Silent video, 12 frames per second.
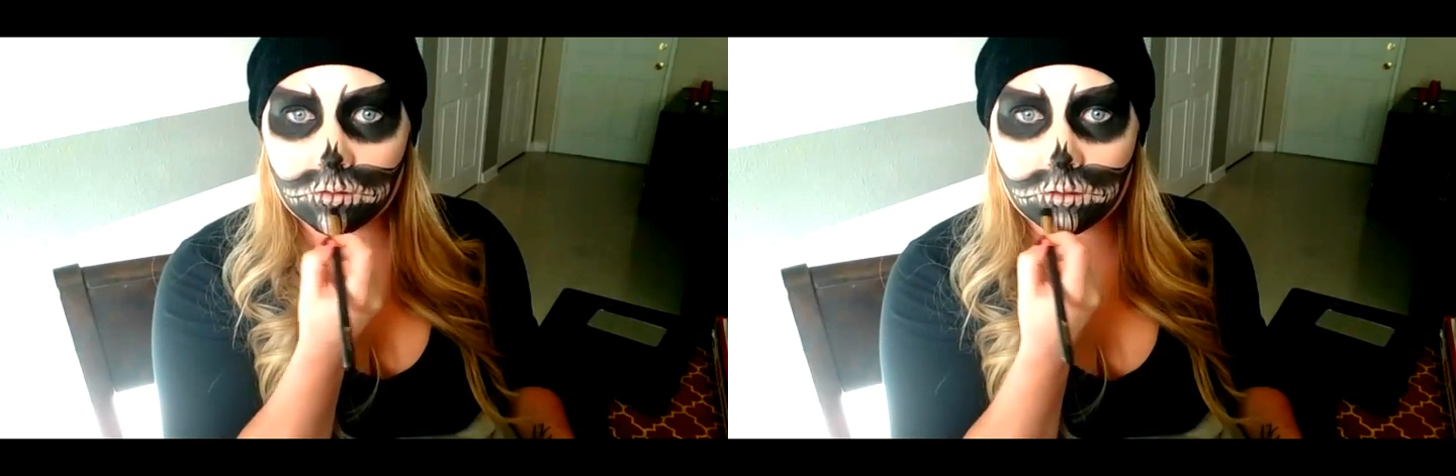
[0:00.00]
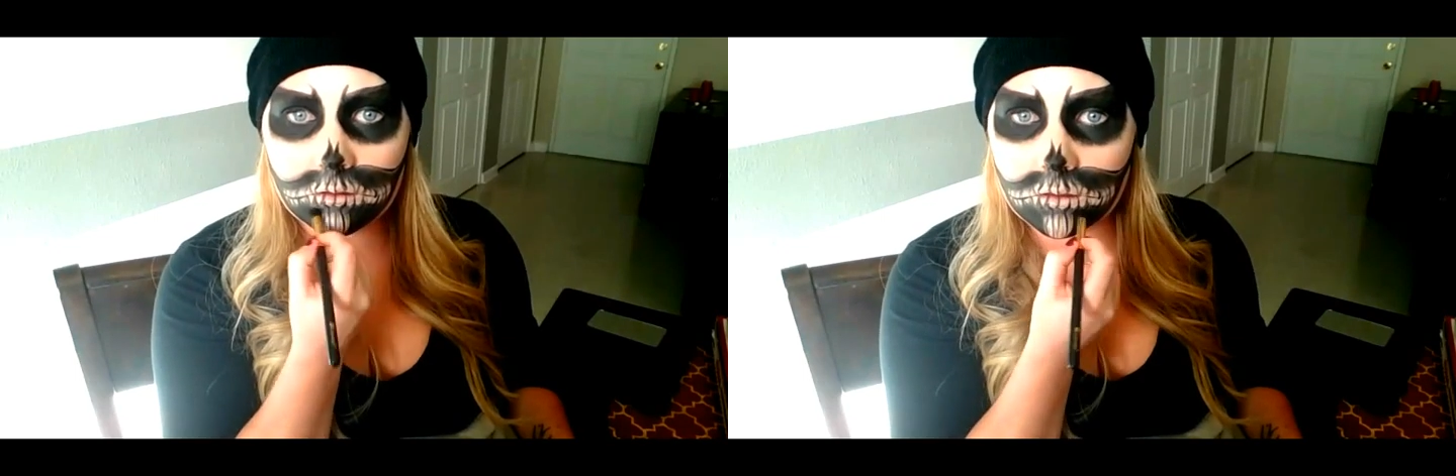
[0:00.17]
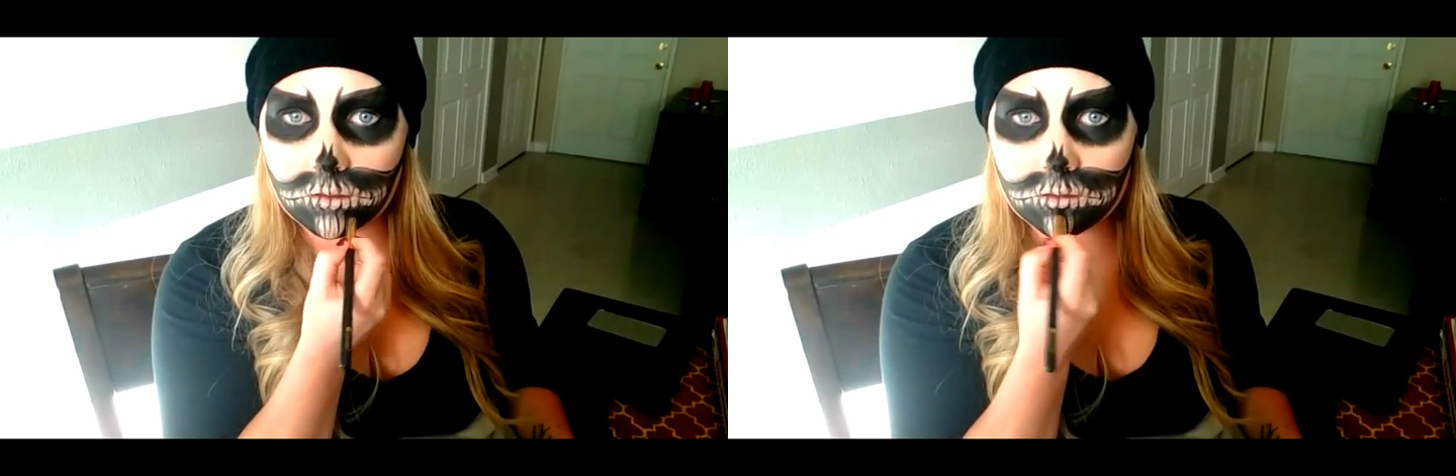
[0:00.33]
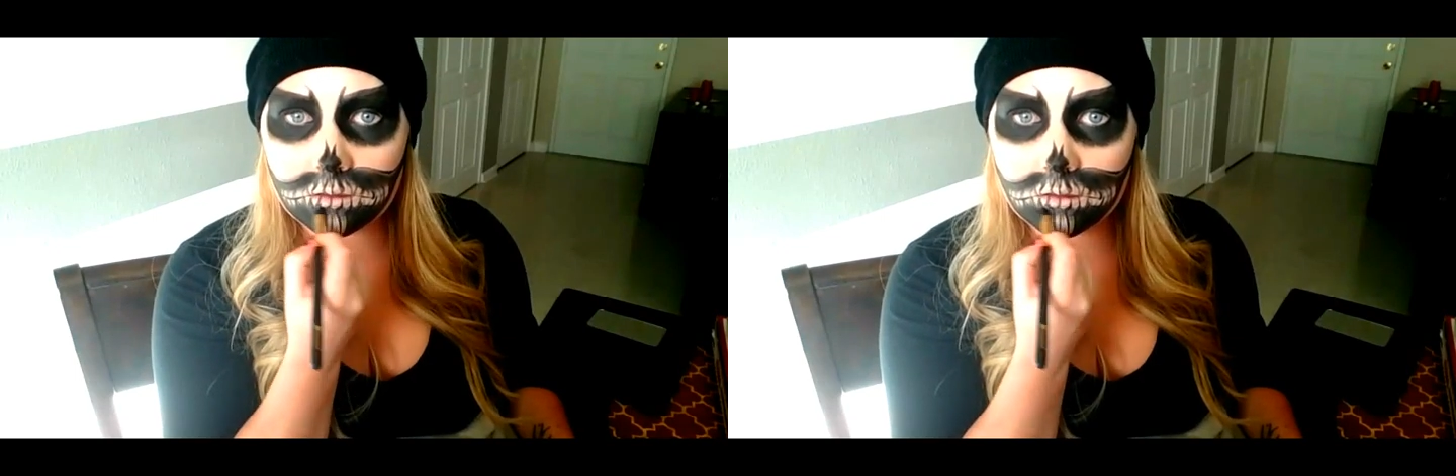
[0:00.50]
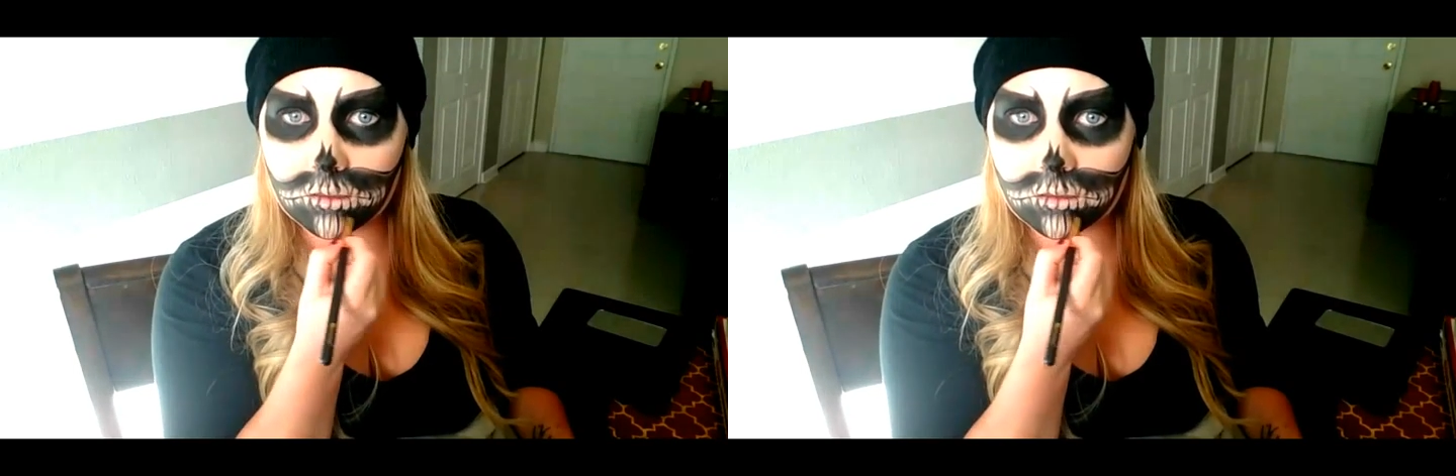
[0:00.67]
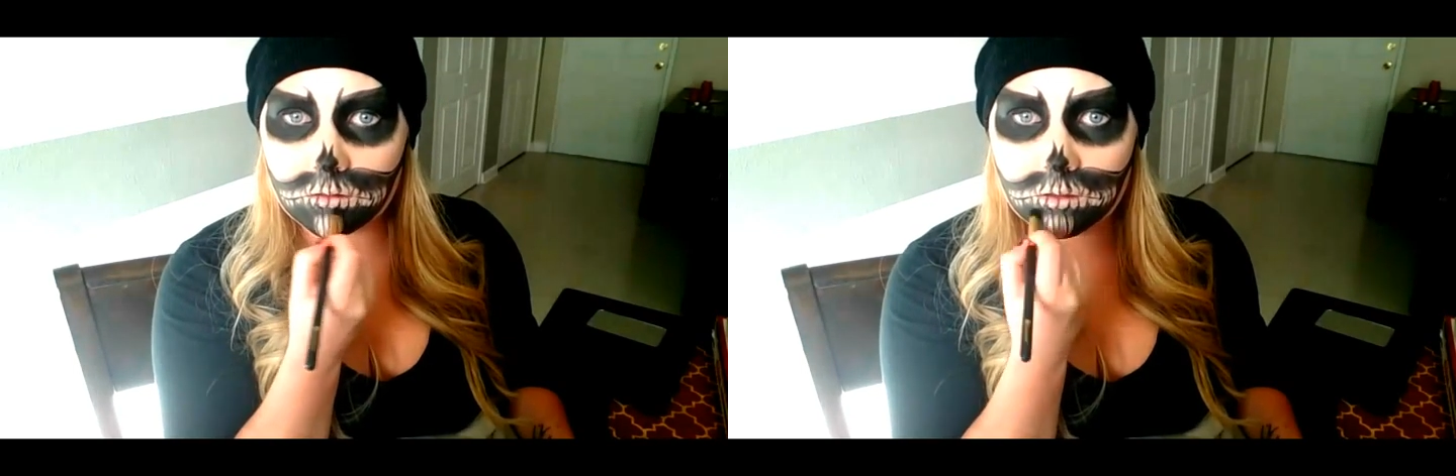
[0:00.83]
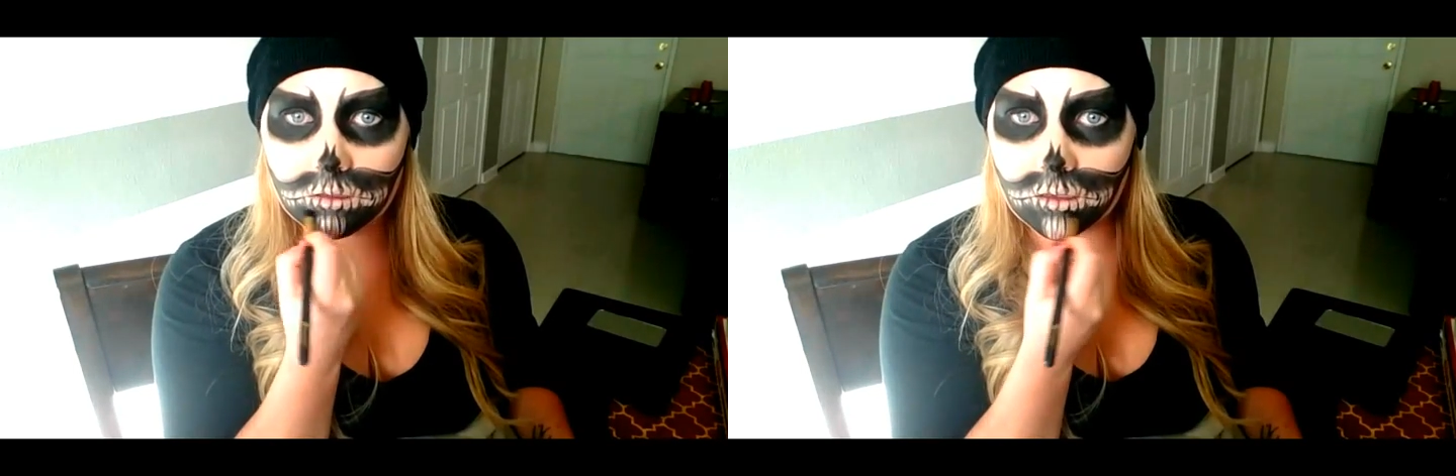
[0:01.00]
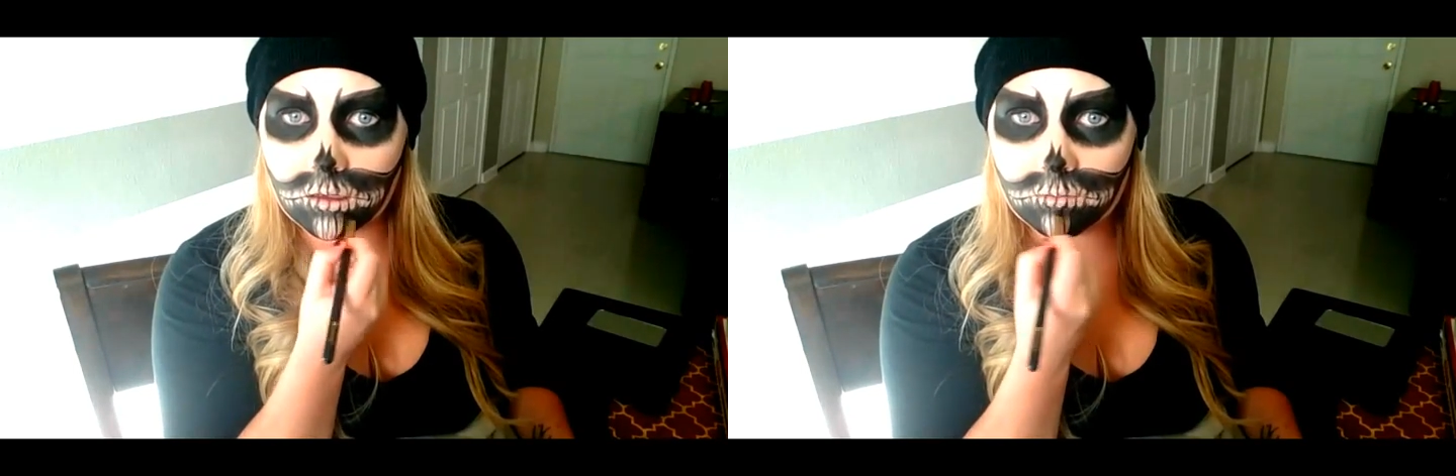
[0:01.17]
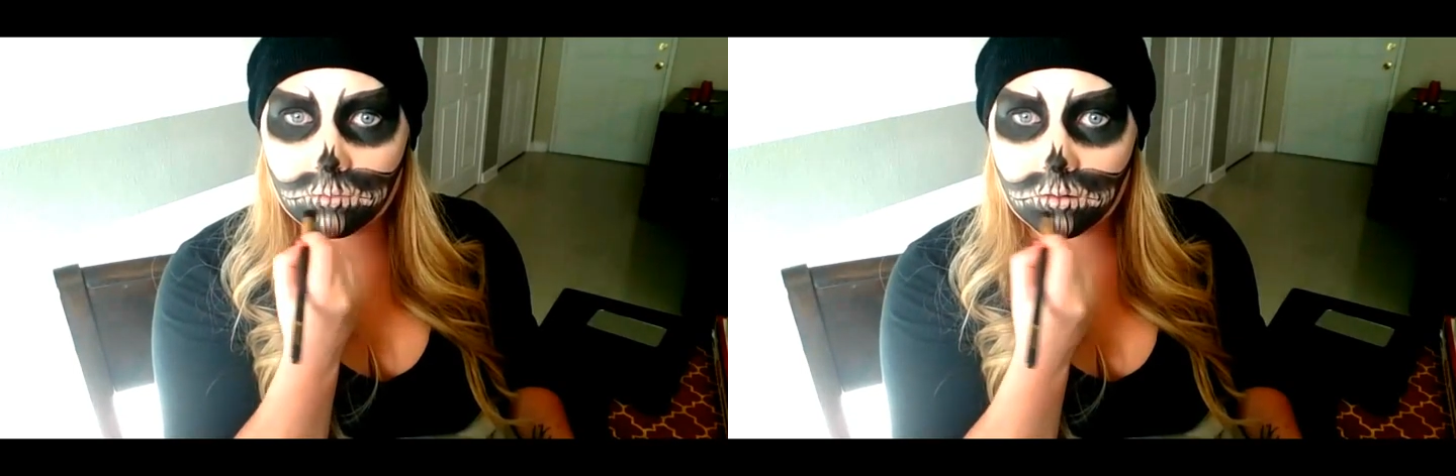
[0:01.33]
Give this a little
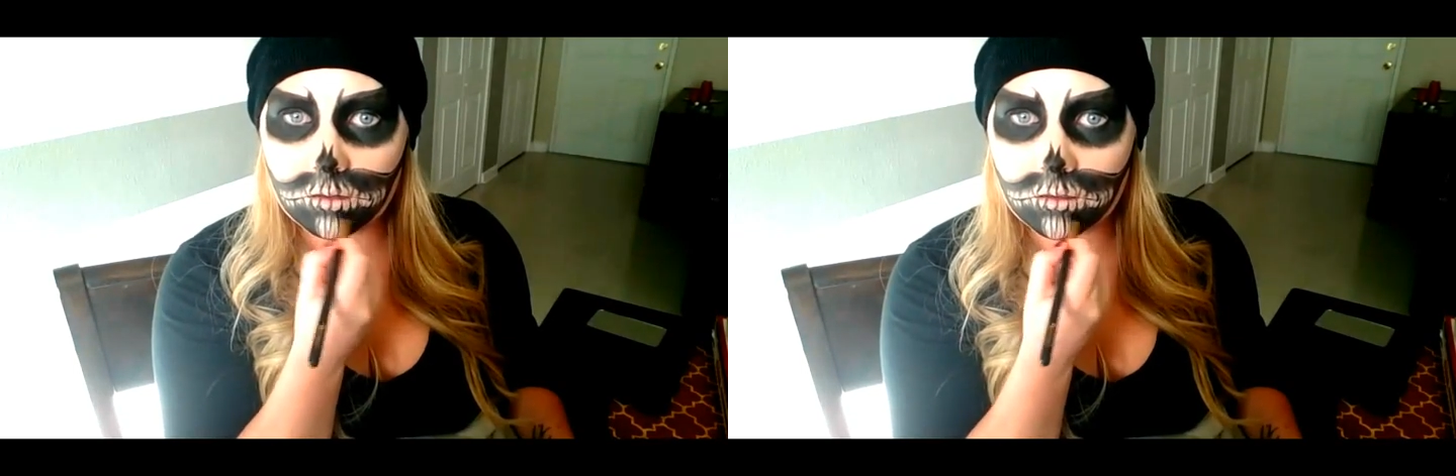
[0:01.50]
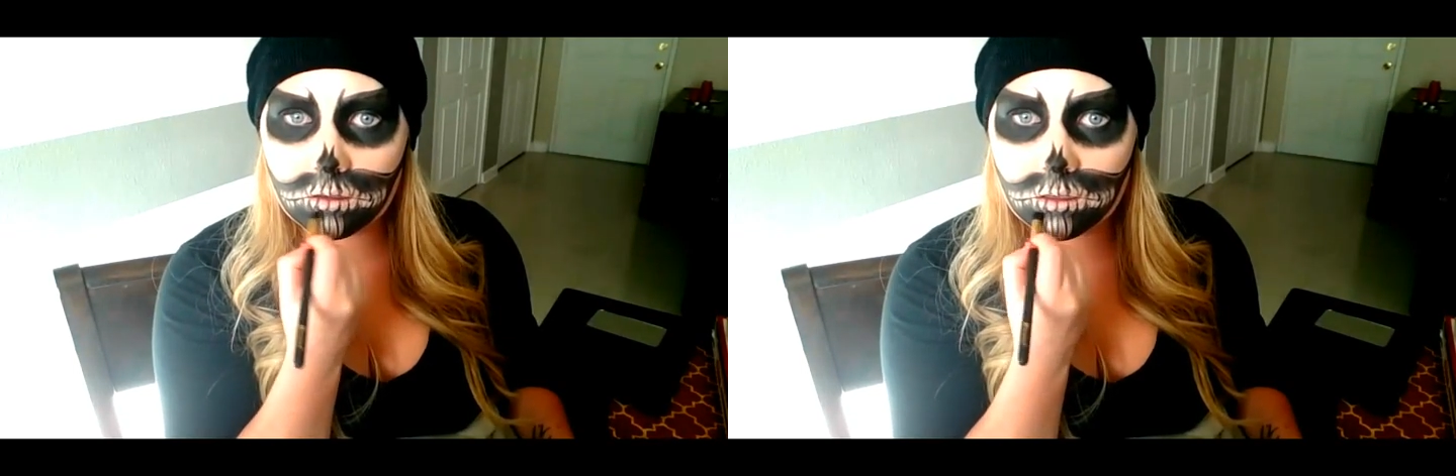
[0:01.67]
depth.